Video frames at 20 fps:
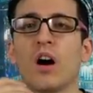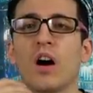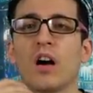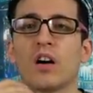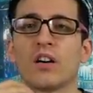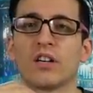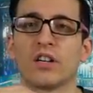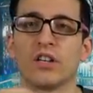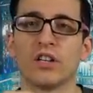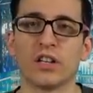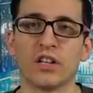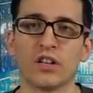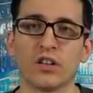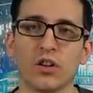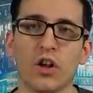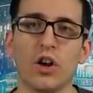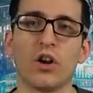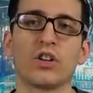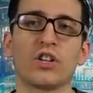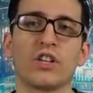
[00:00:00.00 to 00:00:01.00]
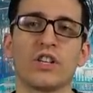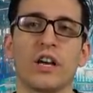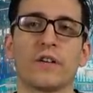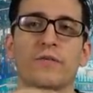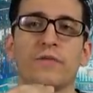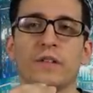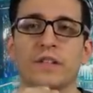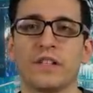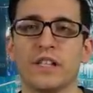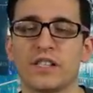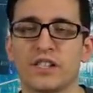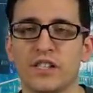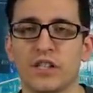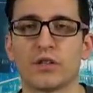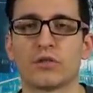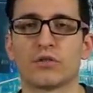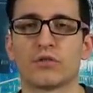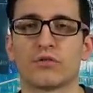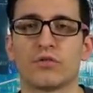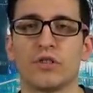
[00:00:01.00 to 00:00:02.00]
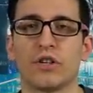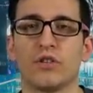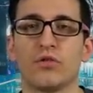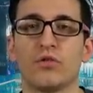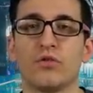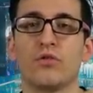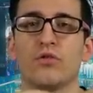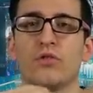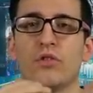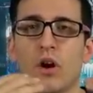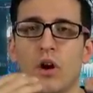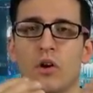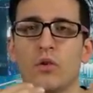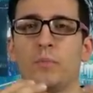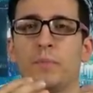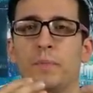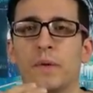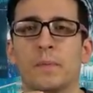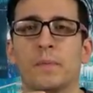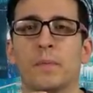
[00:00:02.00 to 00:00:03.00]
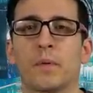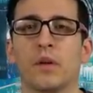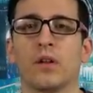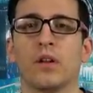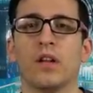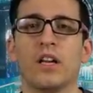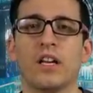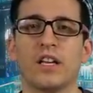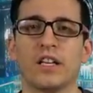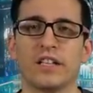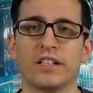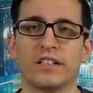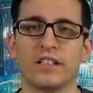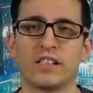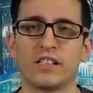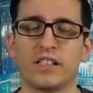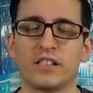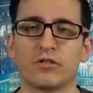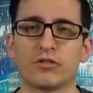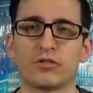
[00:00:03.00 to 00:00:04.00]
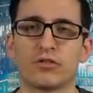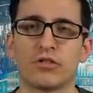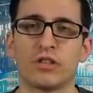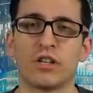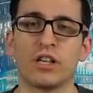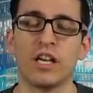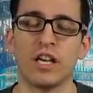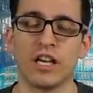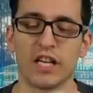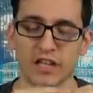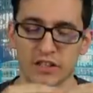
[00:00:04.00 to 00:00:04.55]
are long enough in this industry and you know people in this industry,